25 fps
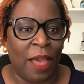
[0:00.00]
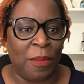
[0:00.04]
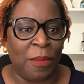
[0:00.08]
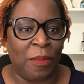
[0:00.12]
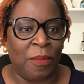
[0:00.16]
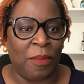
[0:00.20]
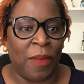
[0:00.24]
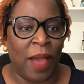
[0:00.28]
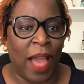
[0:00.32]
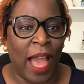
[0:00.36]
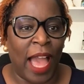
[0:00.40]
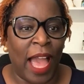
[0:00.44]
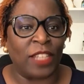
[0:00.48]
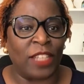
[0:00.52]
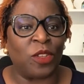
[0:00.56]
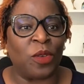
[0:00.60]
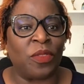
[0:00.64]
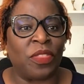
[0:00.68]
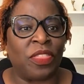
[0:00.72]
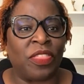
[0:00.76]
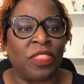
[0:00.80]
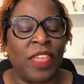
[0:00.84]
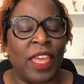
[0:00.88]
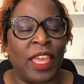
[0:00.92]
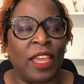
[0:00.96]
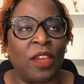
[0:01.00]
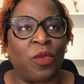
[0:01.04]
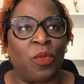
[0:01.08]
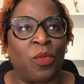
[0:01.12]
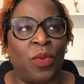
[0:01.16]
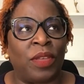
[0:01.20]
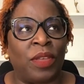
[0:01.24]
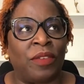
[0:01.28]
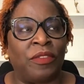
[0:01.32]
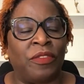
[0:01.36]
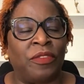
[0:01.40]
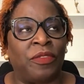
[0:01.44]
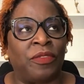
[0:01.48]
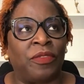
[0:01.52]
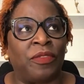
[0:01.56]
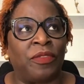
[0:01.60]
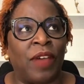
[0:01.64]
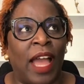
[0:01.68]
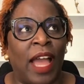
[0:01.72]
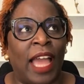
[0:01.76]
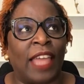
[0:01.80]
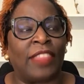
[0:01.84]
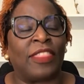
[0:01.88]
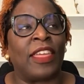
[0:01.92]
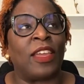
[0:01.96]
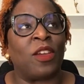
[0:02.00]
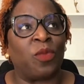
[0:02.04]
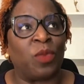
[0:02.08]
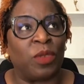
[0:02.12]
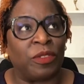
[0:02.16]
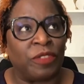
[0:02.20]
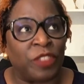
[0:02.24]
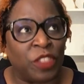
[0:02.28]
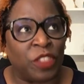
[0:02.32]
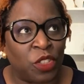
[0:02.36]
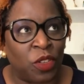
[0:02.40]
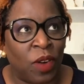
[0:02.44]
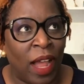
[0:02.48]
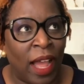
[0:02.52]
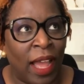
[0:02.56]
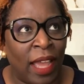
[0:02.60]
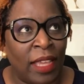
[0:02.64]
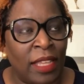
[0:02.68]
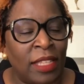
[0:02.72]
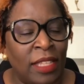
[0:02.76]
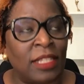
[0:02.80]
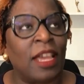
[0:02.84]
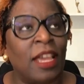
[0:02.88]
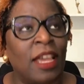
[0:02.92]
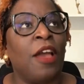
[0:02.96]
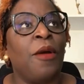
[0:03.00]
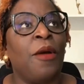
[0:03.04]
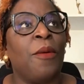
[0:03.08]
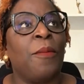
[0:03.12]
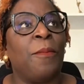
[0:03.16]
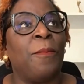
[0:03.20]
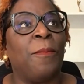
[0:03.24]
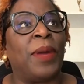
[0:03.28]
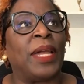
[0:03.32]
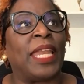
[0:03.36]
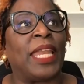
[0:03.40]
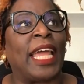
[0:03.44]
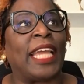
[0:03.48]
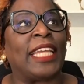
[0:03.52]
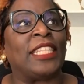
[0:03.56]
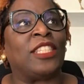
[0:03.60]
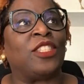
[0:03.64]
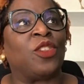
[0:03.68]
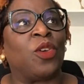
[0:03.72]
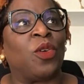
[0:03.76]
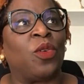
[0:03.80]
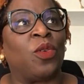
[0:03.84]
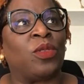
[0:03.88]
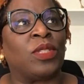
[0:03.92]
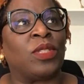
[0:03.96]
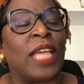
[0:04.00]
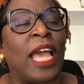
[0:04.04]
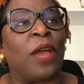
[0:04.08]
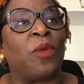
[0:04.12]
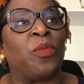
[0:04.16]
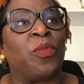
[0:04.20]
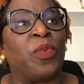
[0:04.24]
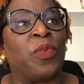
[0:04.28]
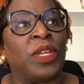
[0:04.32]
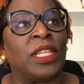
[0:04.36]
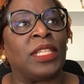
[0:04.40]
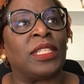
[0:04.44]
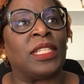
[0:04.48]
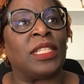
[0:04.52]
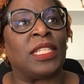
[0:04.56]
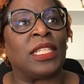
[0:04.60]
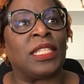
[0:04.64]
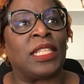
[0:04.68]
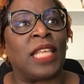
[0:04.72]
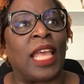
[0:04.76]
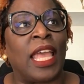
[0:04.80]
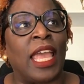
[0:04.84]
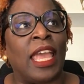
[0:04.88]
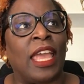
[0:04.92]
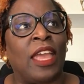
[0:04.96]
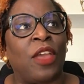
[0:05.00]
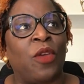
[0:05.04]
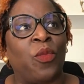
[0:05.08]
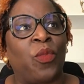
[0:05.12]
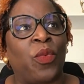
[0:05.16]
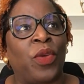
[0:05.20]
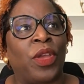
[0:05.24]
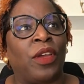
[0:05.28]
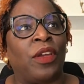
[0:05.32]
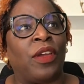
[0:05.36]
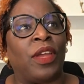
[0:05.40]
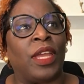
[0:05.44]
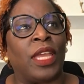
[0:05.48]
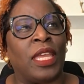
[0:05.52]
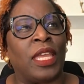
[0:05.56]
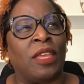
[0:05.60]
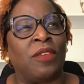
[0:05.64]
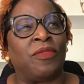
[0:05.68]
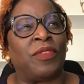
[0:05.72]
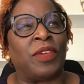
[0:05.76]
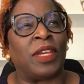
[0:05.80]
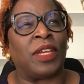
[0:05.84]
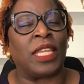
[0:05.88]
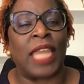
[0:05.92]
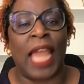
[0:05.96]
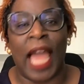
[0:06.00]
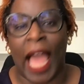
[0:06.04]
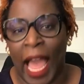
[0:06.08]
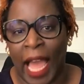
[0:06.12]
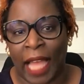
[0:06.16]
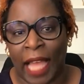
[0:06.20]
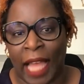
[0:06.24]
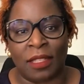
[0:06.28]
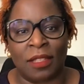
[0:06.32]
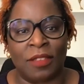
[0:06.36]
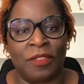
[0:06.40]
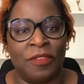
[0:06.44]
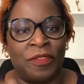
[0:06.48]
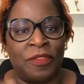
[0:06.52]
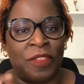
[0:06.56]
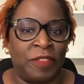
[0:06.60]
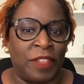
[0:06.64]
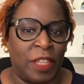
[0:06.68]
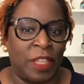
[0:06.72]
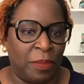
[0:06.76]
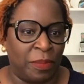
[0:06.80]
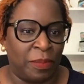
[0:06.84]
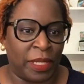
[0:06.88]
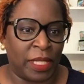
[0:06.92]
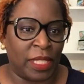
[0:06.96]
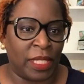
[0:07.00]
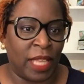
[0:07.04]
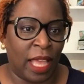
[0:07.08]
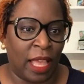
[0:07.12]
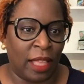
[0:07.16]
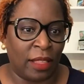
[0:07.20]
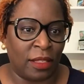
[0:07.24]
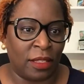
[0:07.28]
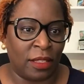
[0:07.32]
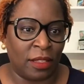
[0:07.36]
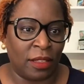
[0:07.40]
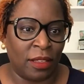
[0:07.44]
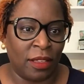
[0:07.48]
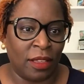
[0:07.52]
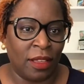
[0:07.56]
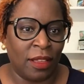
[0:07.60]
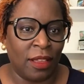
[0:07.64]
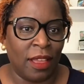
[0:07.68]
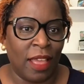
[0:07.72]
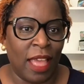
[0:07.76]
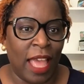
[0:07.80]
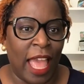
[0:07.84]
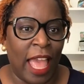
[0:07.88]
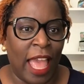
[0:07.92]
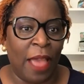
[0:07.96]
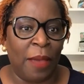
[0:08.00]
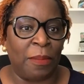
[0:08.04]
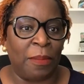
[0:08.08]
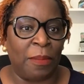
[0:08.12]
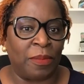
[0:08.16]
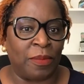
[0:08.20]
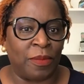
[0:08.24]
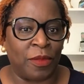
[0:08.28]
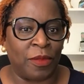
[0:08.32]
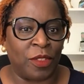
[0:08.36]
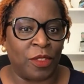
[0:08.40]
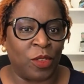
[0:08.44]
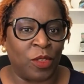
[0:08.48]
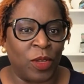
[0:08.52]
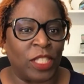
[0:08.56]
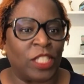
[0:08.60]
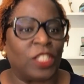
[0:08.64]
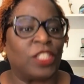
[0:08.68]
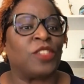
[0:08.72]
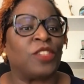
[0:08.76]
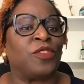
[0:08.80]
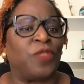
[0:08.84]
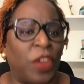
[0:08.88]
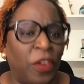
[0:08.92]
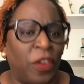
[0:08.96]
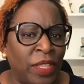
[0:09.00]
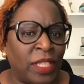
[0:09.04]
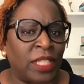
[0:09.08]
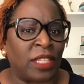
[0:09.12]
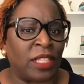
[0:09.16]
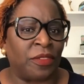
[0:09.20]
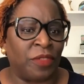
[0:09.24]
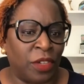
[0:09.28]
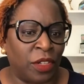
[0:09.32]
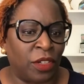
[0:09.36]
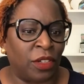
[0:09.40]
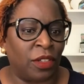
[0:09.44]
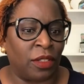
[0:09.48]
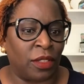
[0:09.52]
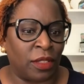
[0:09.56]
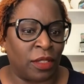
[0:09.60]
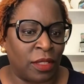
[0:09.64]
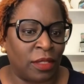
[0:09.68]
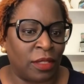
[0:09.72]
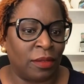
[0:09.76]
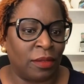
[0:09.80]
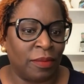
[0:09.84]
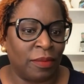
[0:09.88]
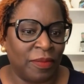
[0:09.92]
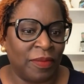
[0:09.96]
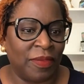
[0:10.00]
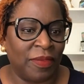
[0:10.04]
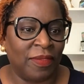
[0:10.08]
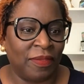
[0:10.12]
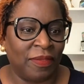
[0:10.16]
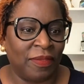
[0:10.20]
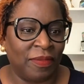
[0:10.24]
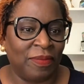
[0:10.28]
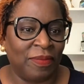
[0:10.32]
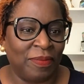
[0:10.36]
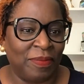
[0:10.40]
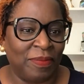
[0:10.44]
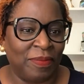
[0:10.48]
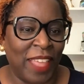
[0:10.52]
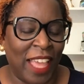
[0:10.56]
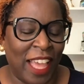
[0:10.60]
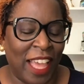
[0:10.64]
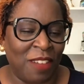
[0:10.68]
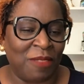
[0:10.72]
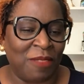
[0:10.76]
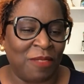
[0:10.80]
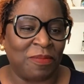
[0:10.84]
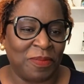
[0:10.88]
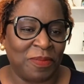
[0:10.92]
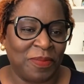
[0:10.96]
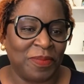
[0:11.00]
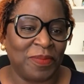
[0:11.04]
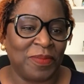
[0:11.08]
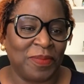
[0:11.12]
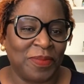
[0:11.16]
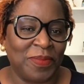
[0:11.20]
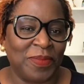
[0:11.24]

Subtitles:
I think we've tried, but I wouldn't say we're even at 50%. So it's just very difficult. Yeah.